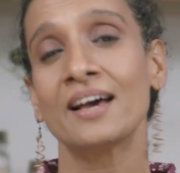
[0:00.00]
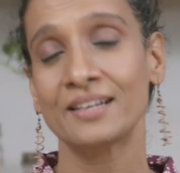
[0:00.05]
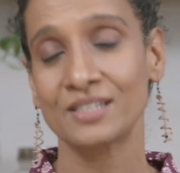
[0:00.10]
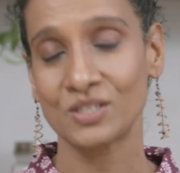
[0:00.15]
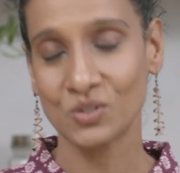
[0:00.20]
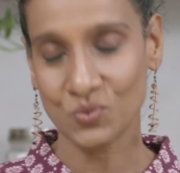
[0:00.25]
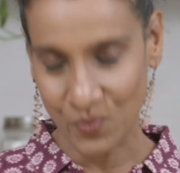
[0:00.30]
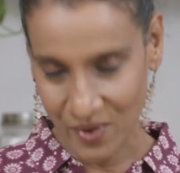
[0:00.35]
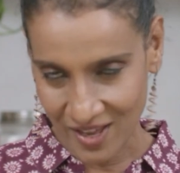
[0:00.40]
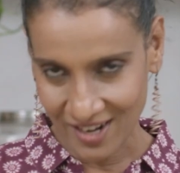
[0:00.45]

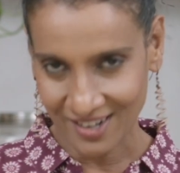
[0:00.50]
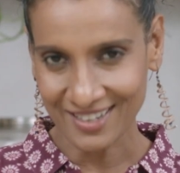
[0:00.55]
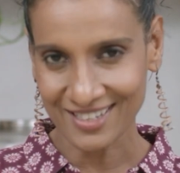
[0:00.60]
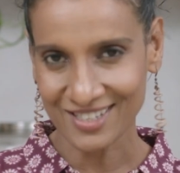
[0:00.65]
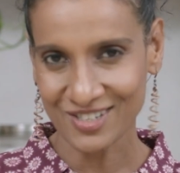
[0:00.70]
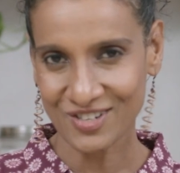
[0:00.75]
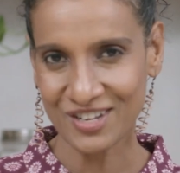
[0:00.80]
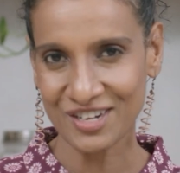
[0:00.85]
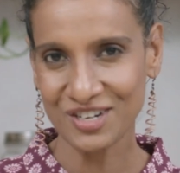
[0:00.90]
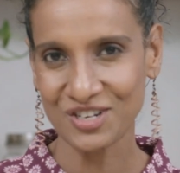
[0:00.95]
as well
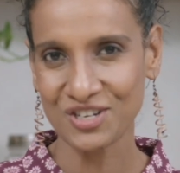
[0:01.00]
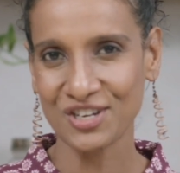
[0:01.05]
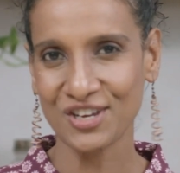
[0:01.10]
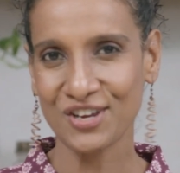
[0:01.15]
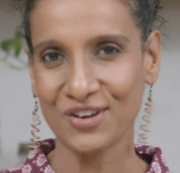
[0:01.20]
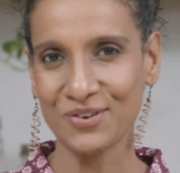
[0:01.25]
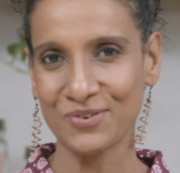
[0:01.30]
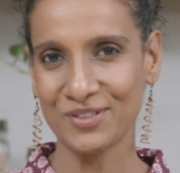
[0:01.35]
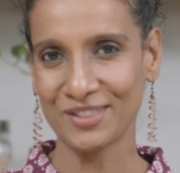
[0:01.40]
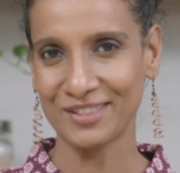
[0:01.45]
as
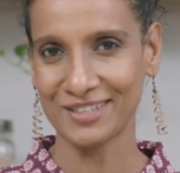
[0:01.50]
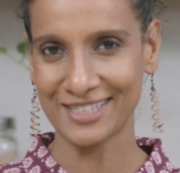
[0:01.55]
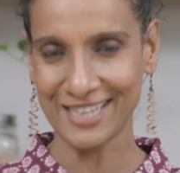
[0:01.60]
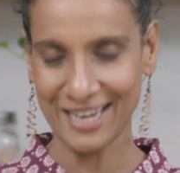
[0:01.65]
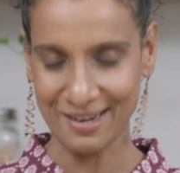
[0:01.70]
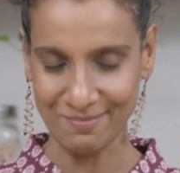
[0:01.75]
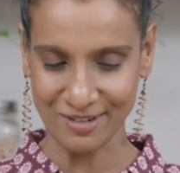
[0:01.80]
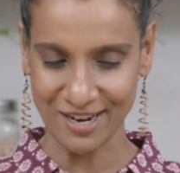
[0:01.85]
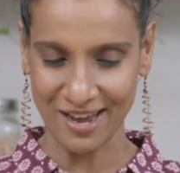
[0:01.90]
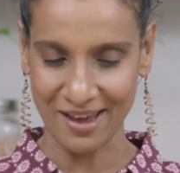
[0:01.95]
nourishing you at the
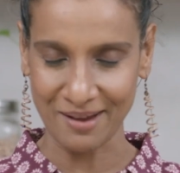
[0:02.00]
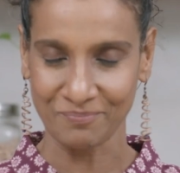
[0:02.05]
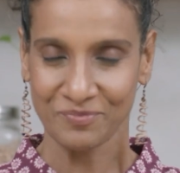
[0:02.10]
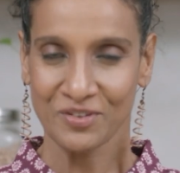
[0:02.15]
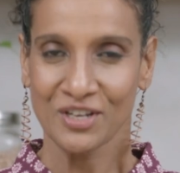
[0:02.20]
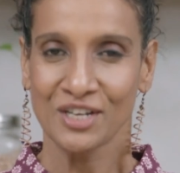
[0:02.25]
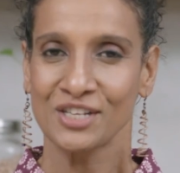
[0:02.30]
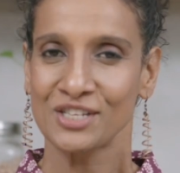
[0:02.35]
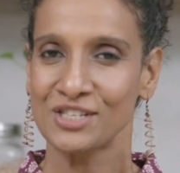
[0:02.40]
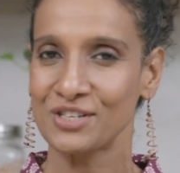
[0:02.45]
same time.
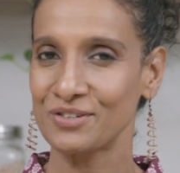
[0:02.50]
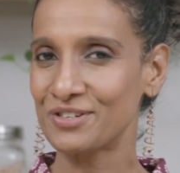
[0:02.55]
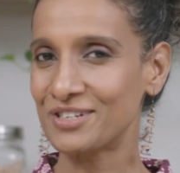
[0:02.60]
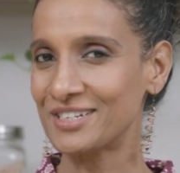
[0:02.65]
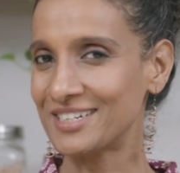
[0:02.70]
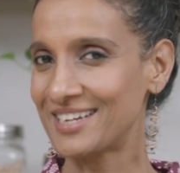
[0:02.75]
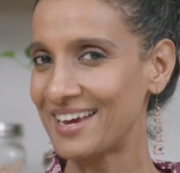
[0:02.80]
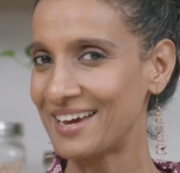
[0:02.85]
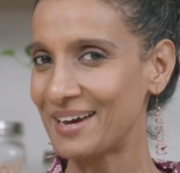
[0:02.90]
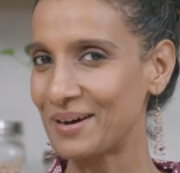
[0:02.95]
So
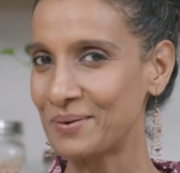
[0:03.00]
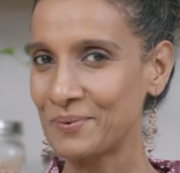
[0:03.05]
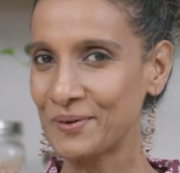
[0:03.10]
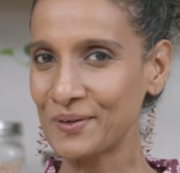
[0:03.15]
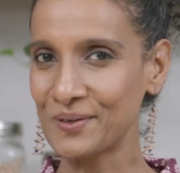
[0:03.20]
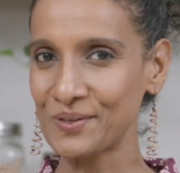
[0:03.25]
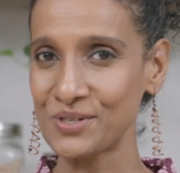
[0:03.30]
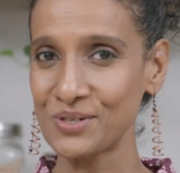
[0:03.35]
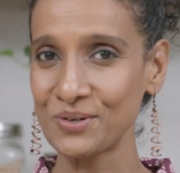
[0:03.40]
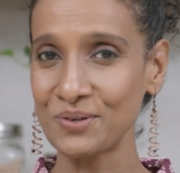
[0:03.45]
today I
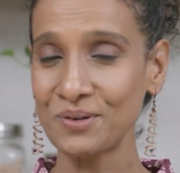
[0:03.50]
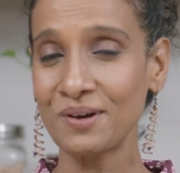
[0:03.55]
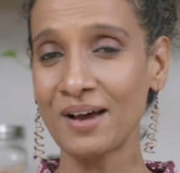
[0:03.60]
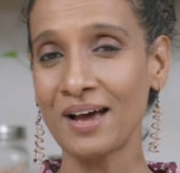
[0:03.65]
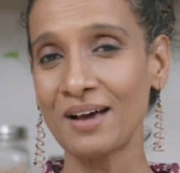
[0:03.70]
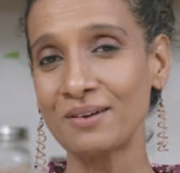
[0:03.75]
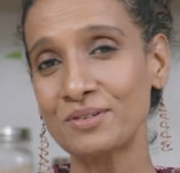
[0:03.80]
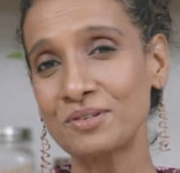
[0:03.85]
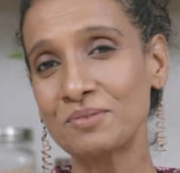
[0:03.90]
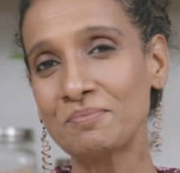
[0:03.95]
want to show you
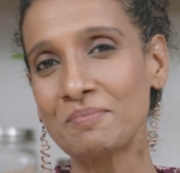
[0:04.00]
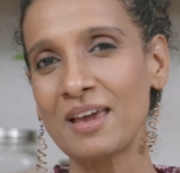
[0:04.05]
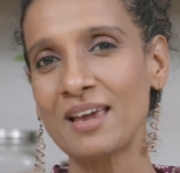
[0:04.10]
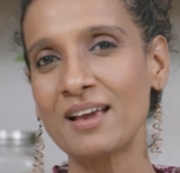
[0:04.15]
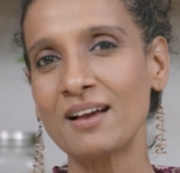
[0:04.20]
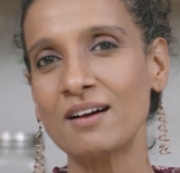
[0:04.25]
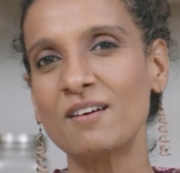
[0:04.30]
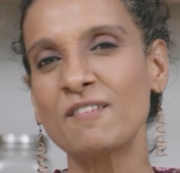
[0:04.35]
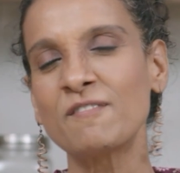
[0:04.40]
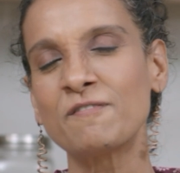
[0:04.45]
how to
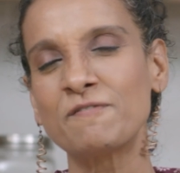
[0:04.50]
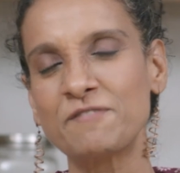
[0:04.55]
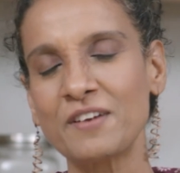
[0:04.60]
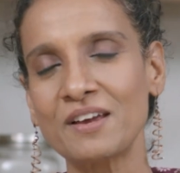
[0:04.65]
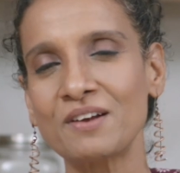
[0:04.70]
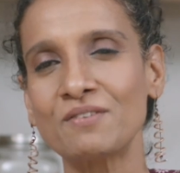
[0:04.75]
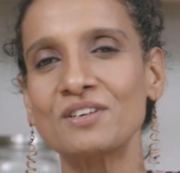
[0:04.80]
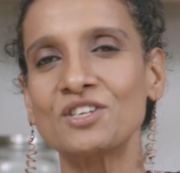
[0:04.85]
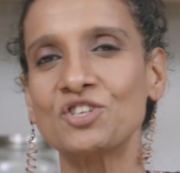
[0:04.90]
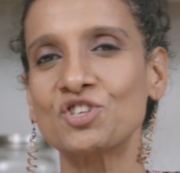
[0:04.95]
make a,
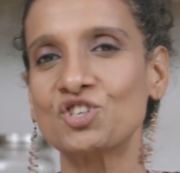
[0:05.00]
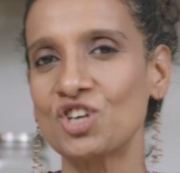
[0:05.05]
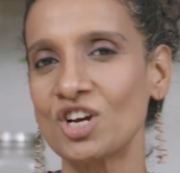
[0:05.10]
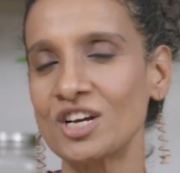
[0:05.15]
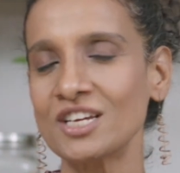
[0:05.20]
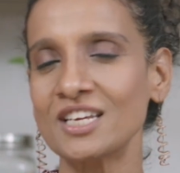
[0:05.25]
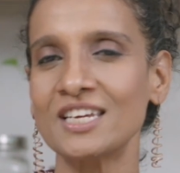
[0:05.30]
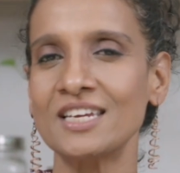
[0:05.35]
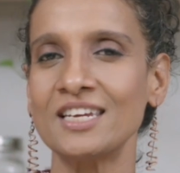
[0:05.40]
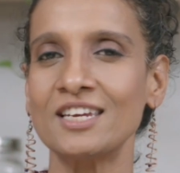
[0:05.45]
very
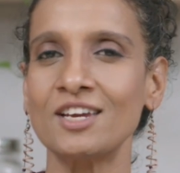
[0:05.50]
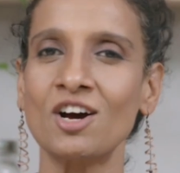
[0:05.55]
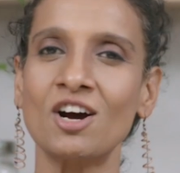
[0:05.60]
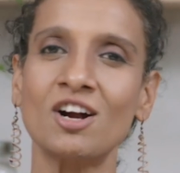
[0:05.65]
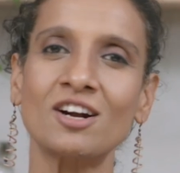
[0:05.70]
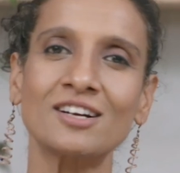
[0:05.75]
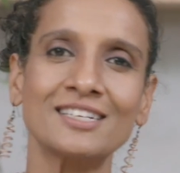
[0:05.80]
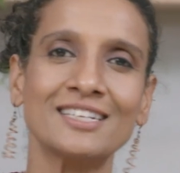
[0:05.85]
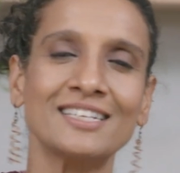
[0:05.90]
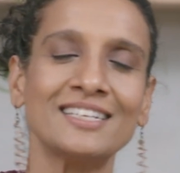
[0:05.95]
chunky,
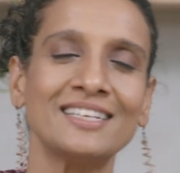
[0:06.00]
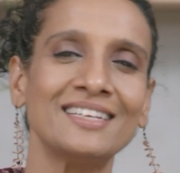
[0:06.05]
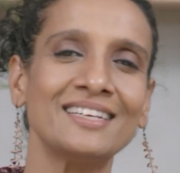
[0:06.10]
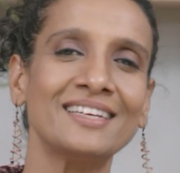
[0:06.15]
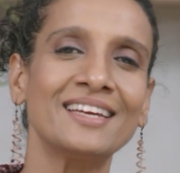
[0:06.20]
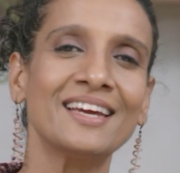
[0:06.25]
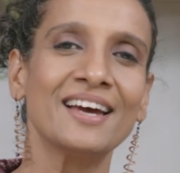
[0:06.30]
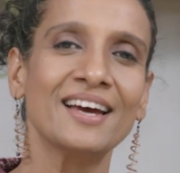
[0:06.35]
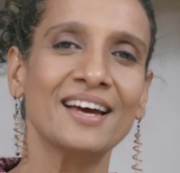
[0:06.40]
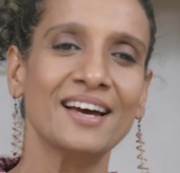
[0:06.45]

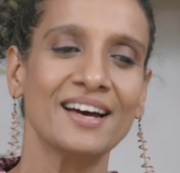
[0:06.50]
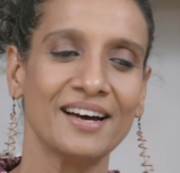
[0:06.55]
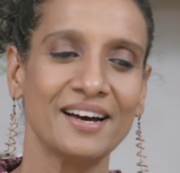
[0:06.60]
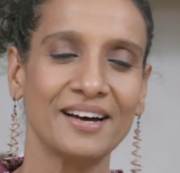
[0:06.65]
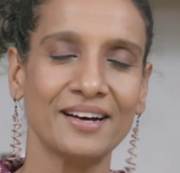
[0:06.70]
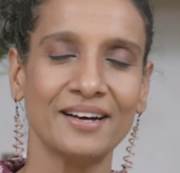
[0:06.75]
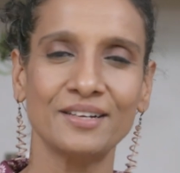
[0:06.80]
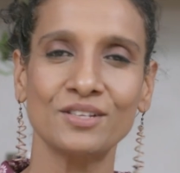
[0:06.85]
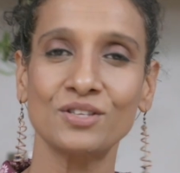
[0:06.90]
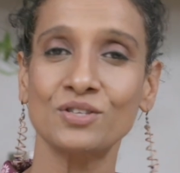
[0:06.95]
hearty
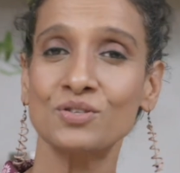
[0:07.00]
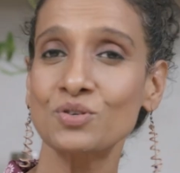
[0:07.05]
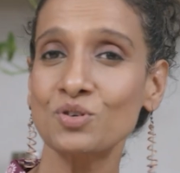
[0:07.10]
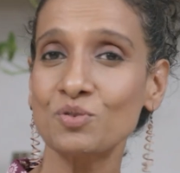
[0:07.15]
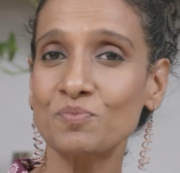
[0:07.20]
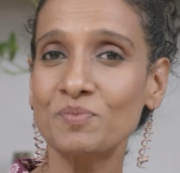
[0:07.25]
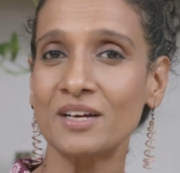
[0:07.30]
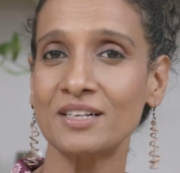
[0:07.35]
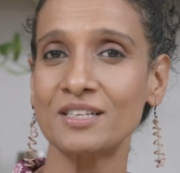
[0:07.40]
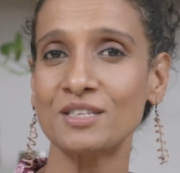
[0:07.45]
uh,
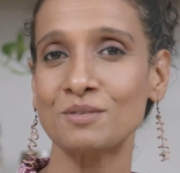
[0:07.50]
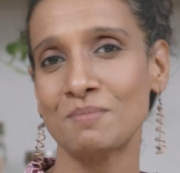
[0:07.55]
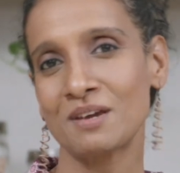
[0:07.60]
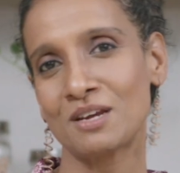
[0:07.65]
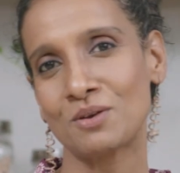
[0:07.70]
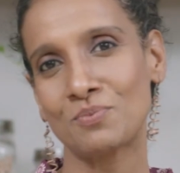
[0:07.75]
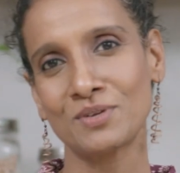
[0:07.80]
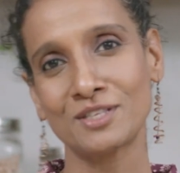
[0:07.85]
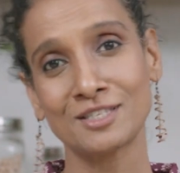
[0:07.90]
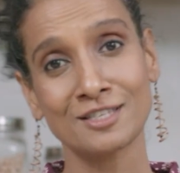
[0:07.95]
soup that's
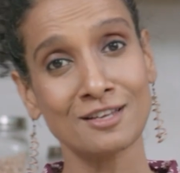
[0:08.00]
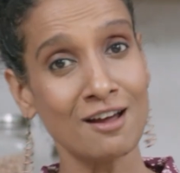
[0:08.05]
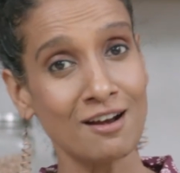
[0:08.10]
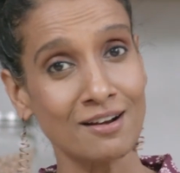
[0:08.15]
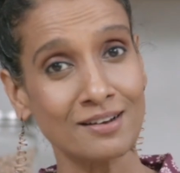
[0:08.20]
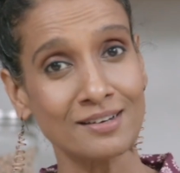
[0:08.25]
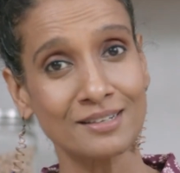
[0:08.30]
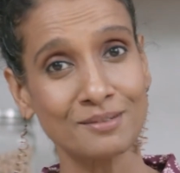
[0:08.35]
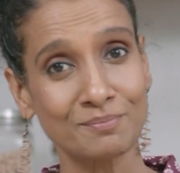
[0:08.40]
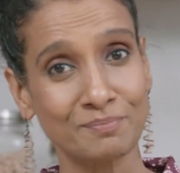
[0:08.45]
made with
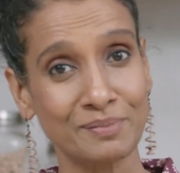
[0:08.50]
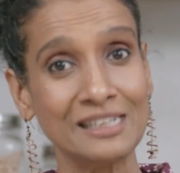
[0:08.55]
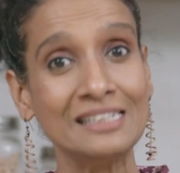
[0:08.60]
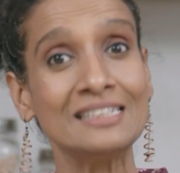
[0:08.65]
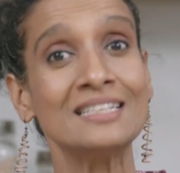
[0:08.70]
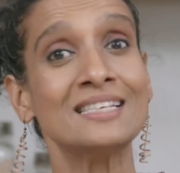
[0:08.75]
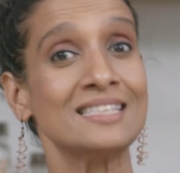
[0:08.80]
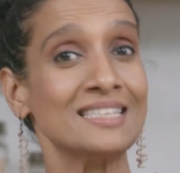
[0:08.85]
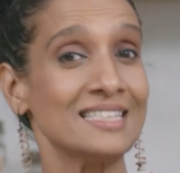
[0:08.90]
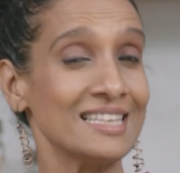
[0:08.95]
scarlet
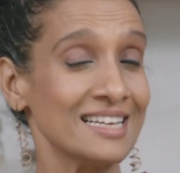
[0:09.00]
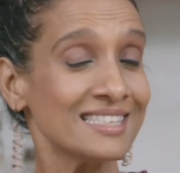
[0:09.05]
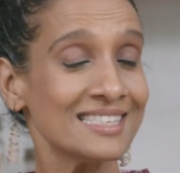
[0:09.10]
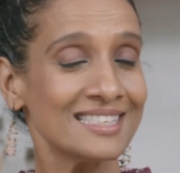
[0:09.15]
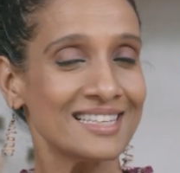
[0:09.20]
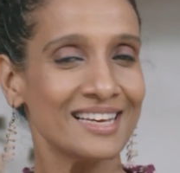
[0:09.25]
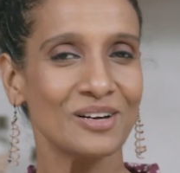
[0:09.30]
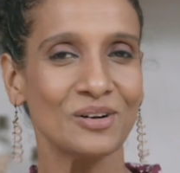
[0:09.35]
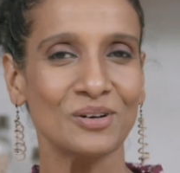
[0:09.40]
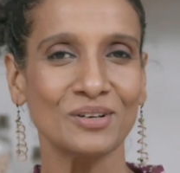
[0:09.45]
beans. Yes,
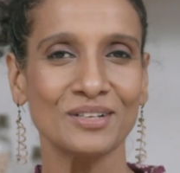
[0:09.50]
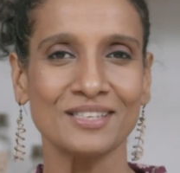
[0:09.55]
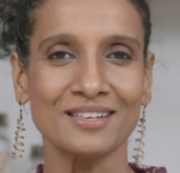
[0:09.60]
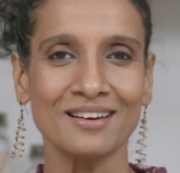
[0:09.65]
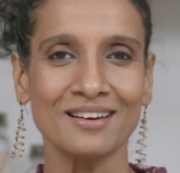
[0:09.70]
they're called